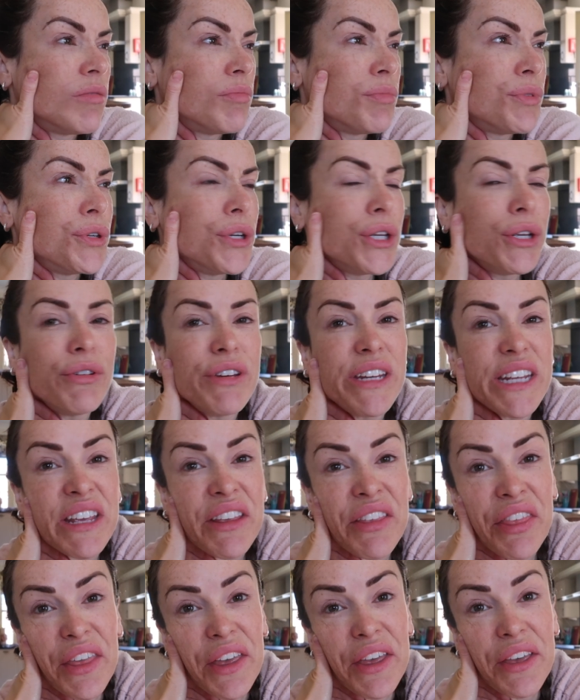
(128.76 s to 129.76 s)
more
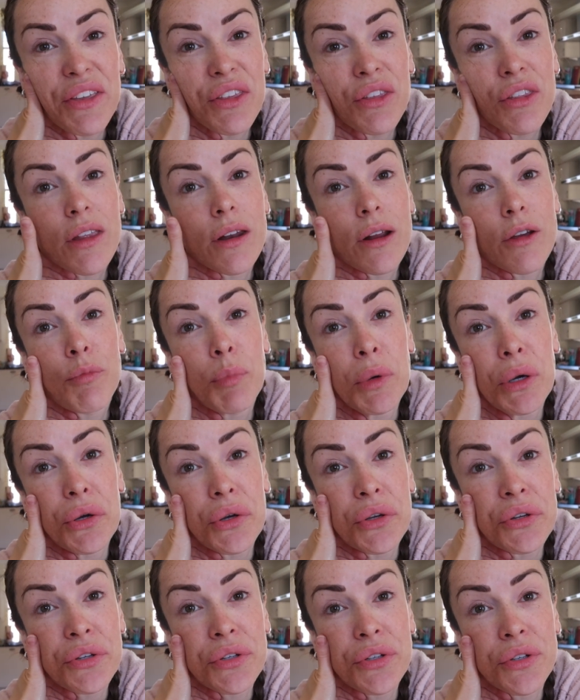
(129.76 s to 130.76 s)
unique things that I've
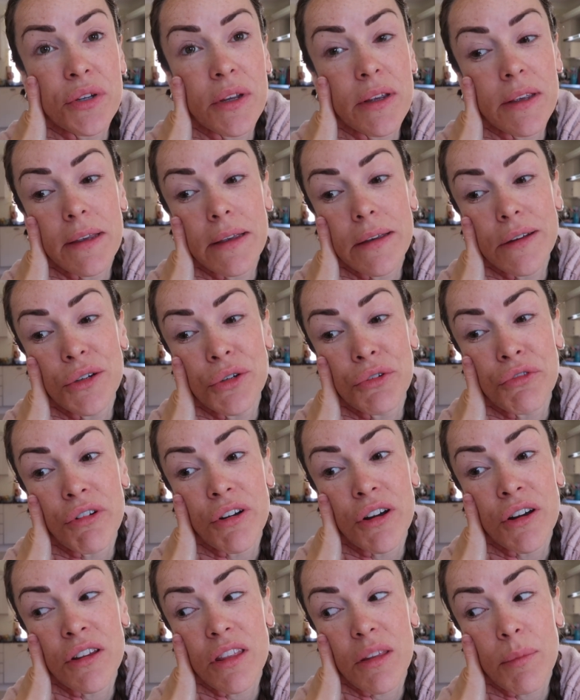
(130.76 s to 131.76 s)
bought
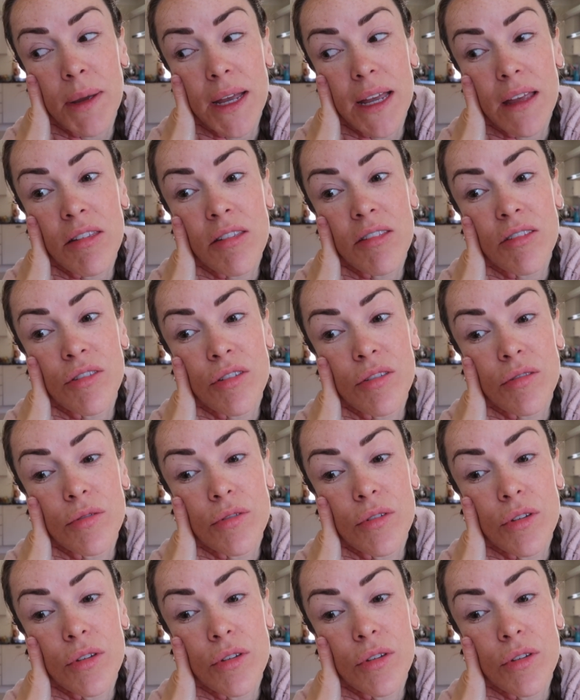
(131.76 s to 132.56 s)
over the past